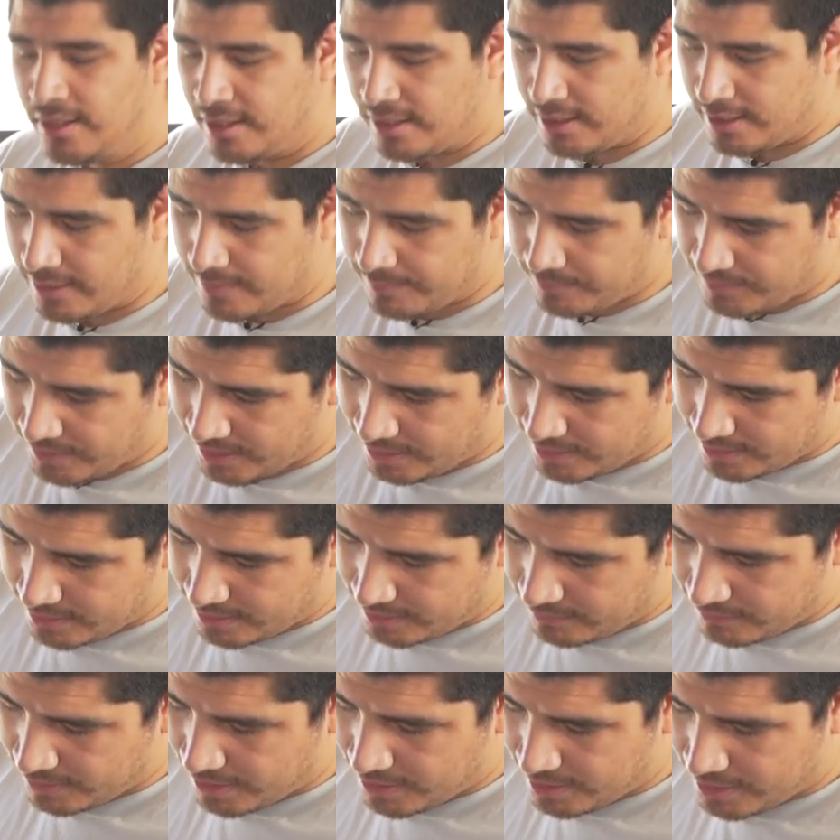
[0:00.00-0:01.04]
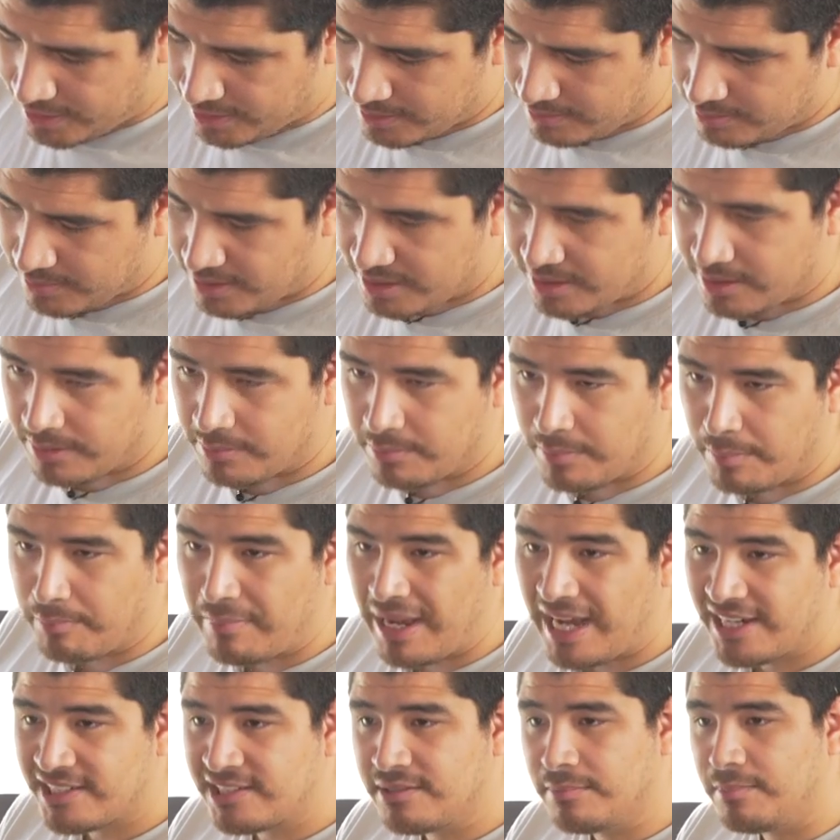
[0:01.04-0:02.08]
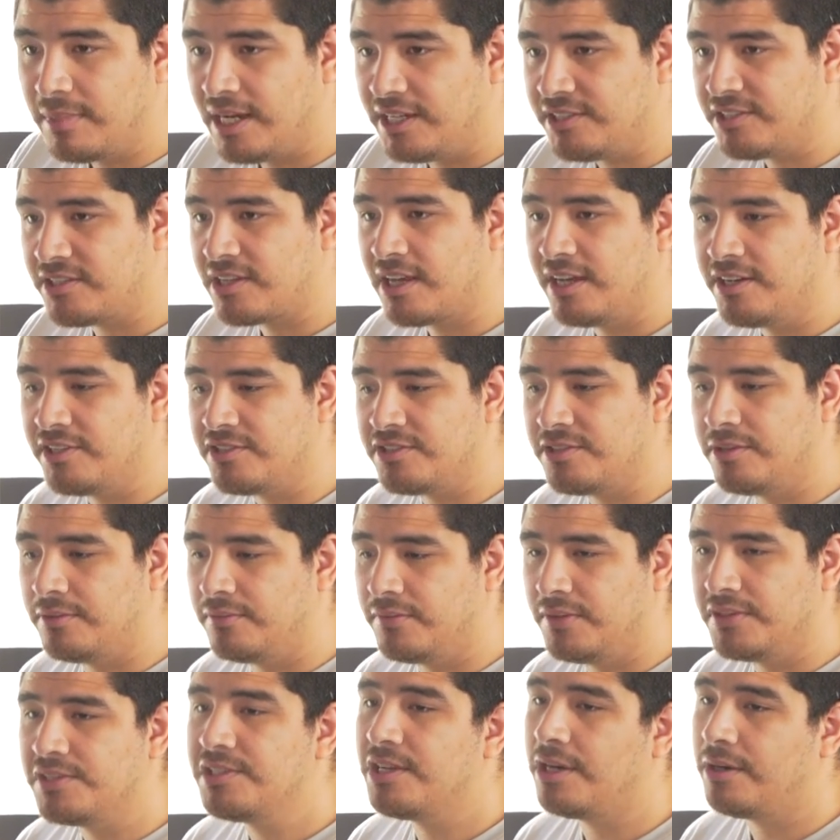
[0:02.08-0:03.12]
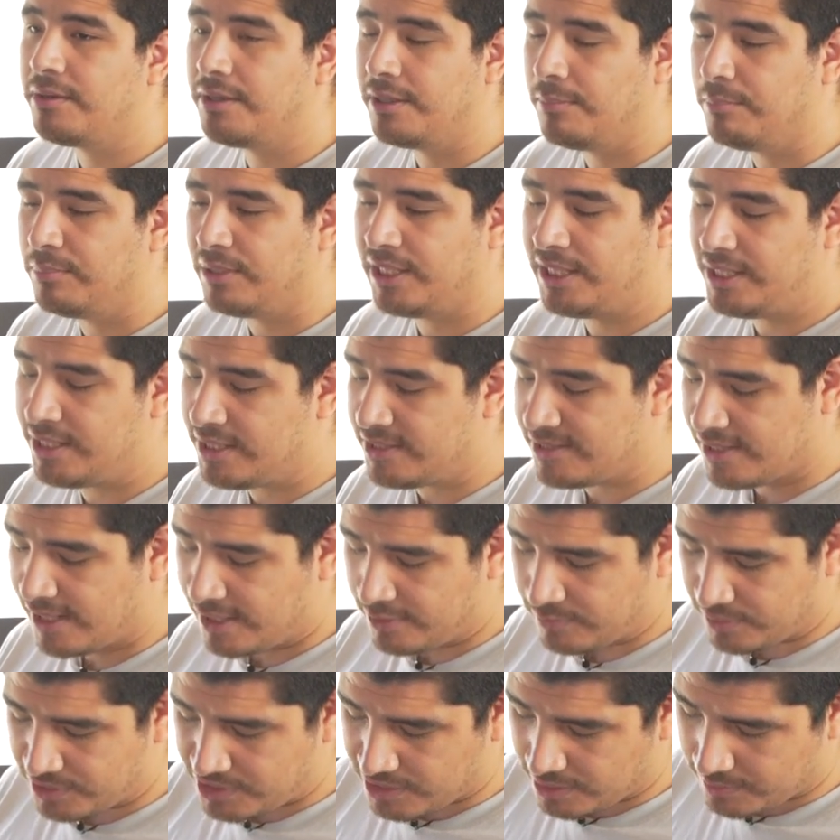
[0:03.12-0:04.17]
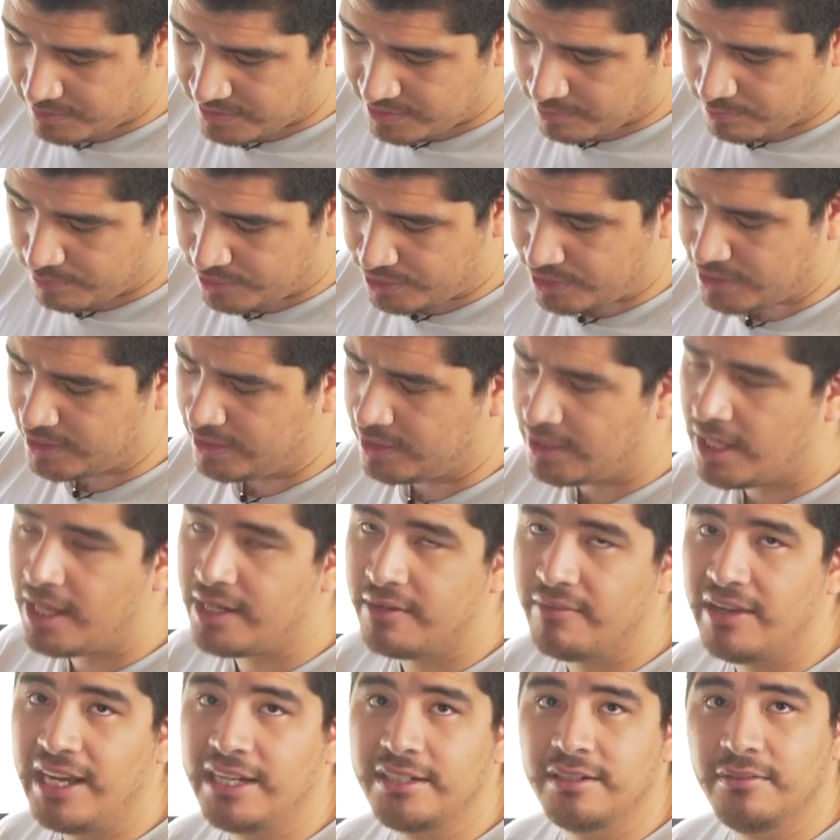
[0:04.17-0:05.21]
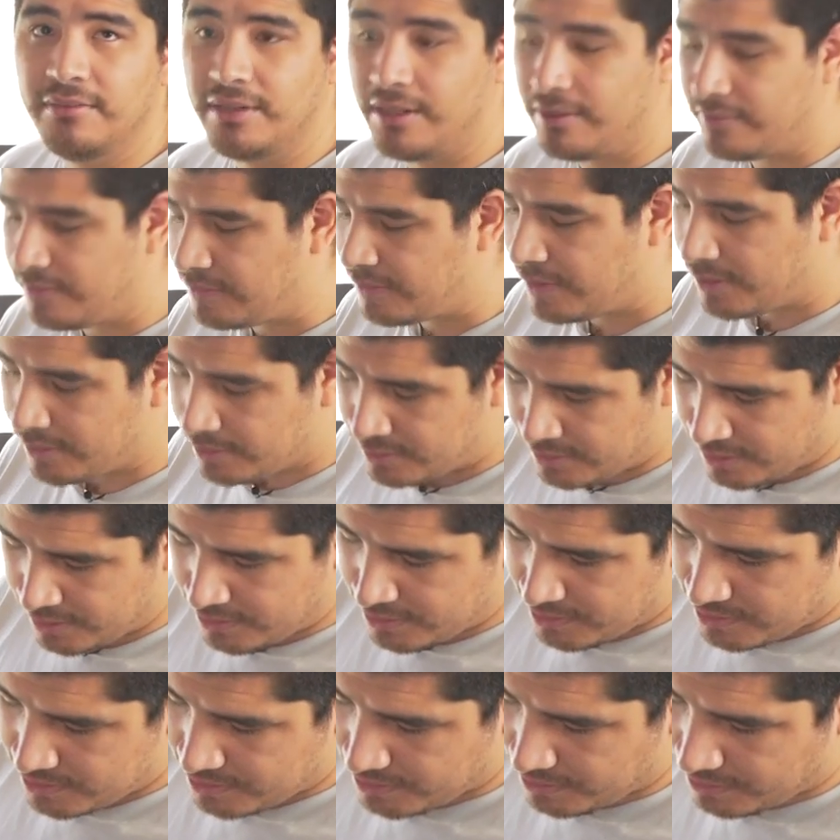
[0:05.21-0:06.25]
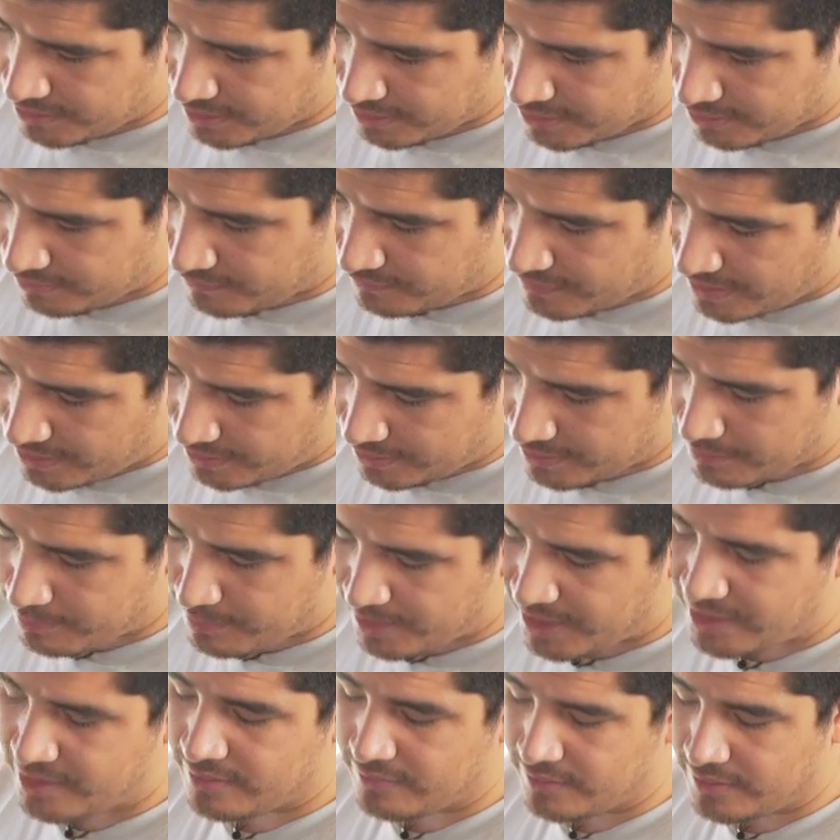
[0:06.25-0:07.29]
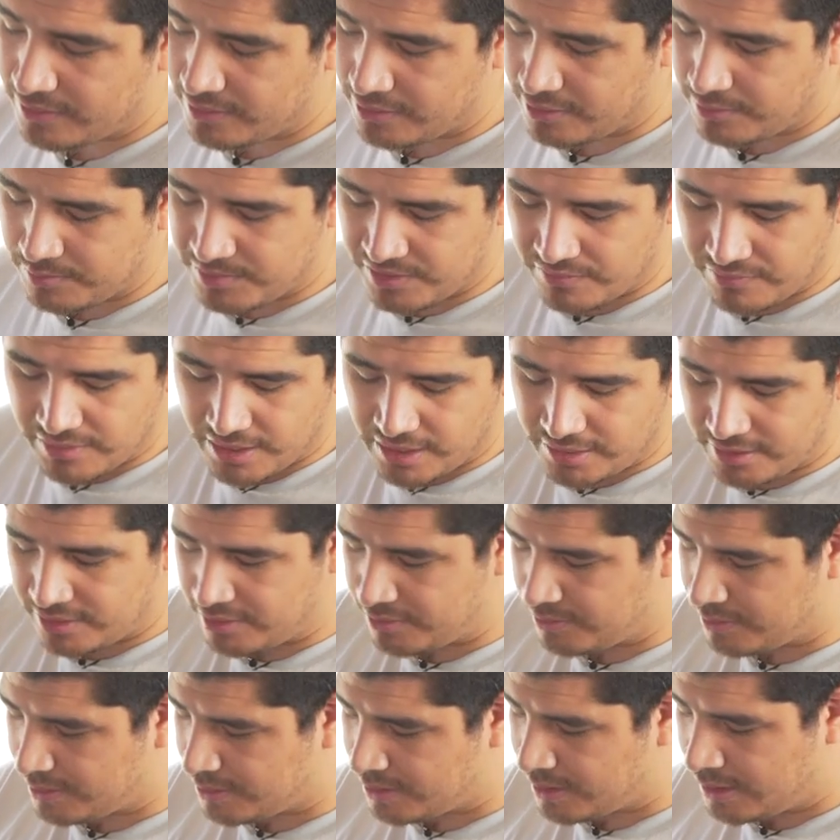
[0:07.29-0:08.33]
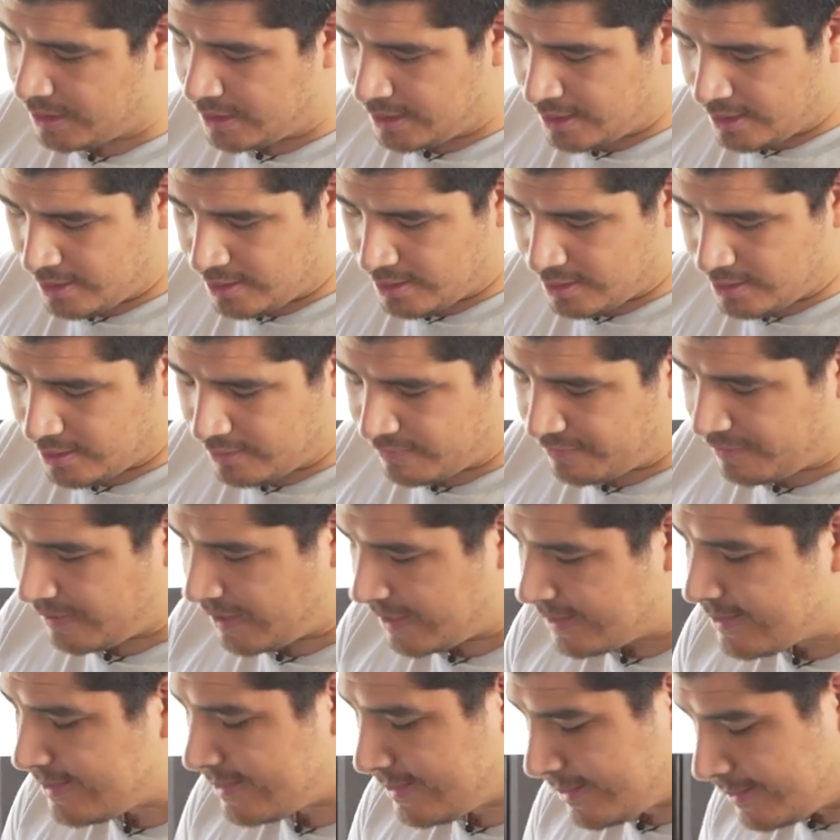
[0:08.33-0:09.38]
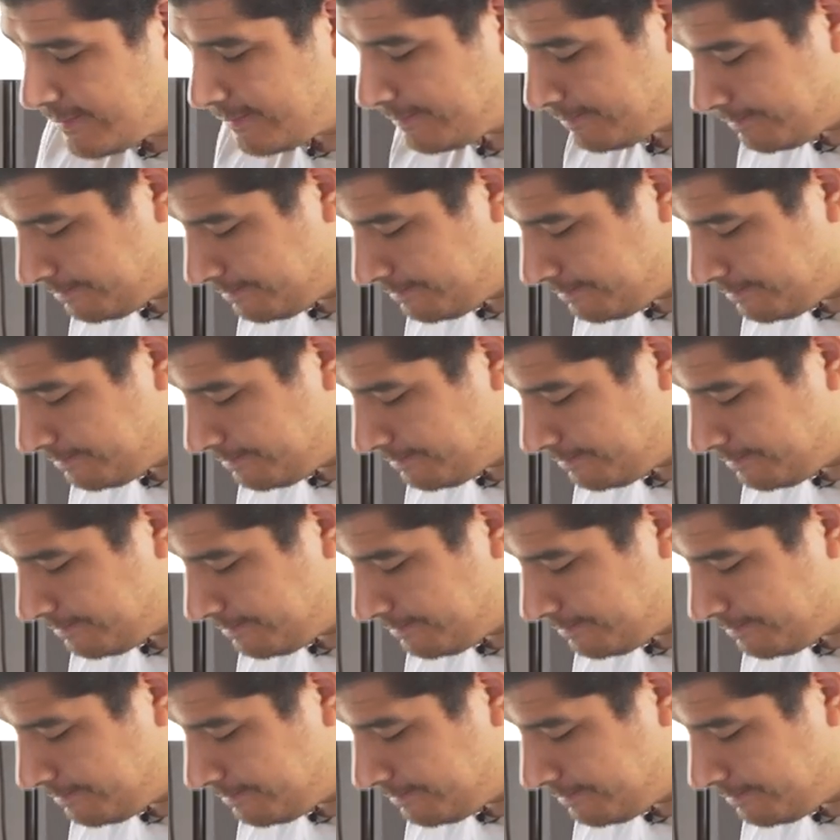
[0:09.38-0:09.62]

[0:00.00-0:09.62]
And they've got a maximized kind of surface area blade design, which helps to bring in a lot of active airflow. So I think they're very competitive in terms of Noctua fans.